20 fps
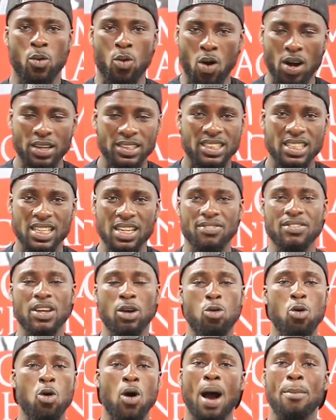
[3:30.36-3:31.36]
What if
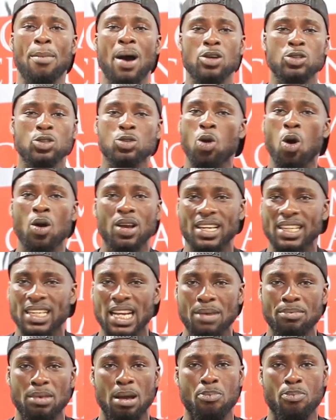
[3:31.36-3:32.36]
they go about stalking
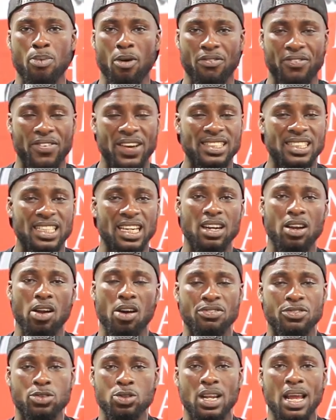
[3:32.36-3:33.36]
them and professing
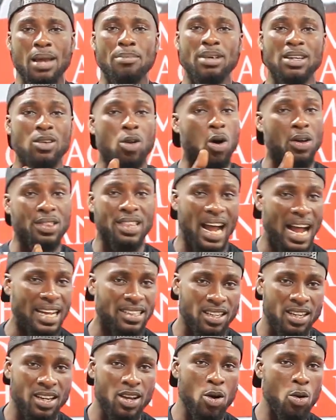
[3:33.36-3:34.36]
love to them and all
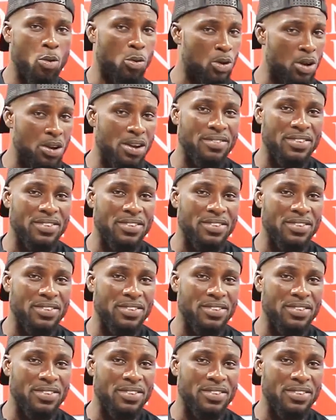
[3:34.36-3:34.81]
that? Will you